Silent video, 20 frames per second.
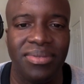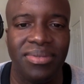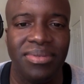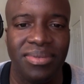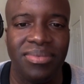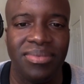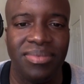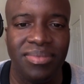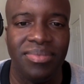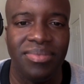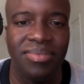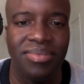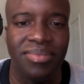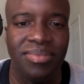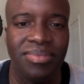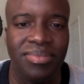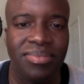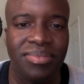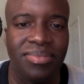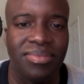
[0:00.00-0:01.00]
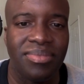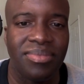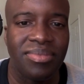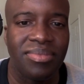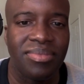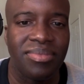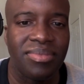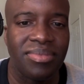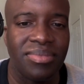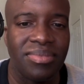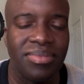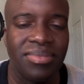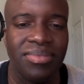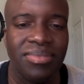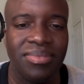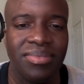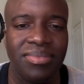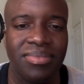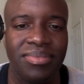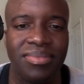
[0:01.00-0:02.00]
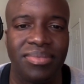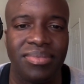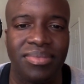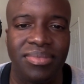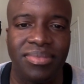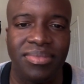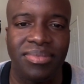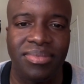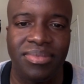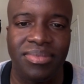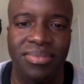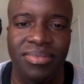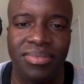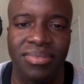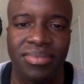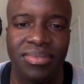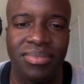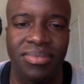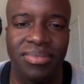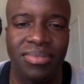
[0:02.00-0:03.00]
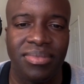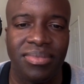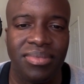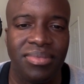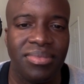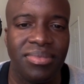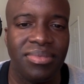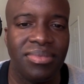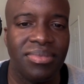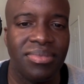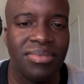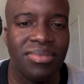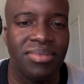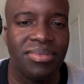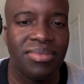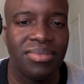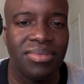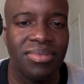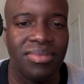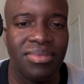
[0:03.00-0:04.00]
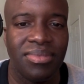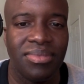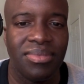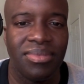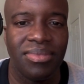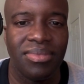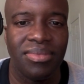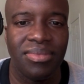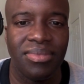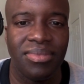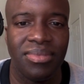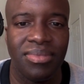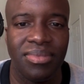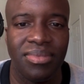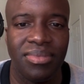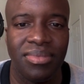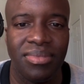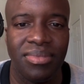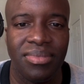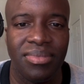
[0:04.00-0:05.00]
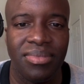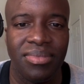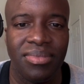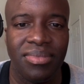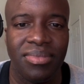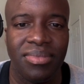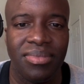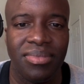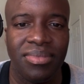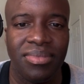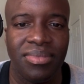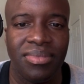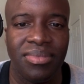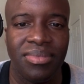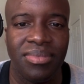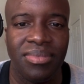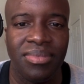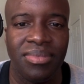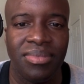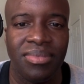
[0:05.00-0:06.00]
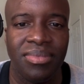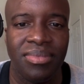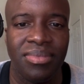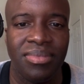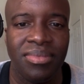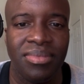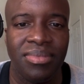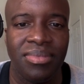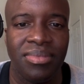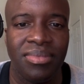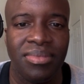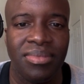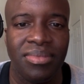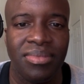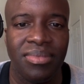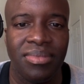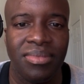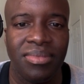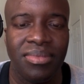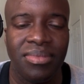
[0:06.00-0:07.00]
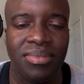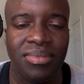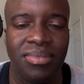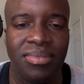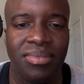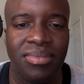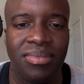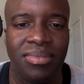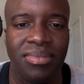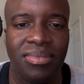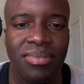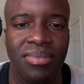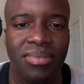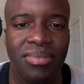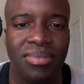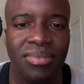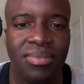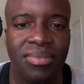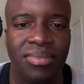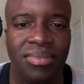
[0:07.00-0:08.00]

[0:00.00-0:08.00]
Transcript: This person isn't speaking.